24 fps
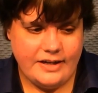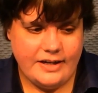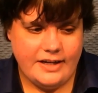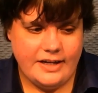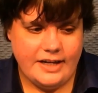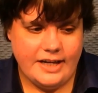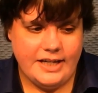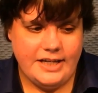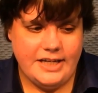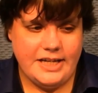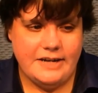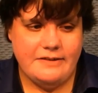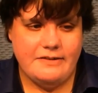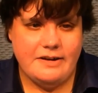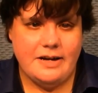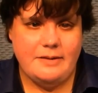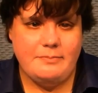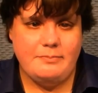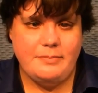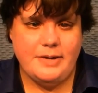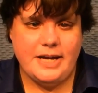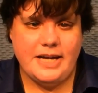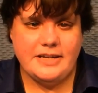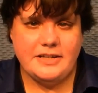And now I'm
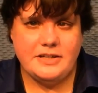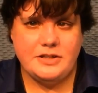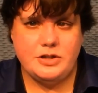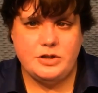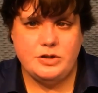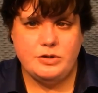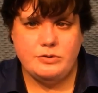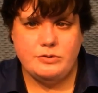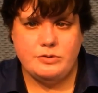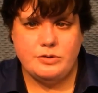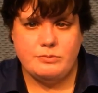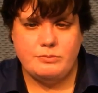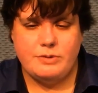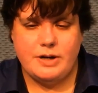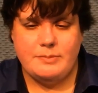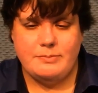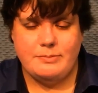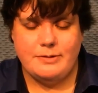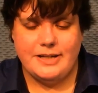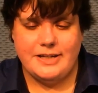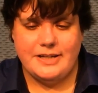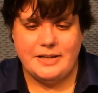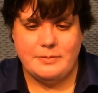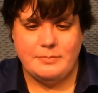back to the web
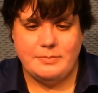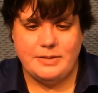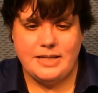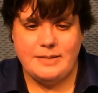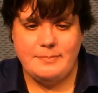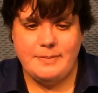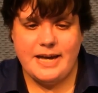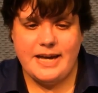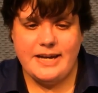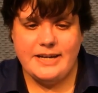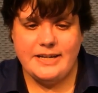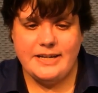radio playback,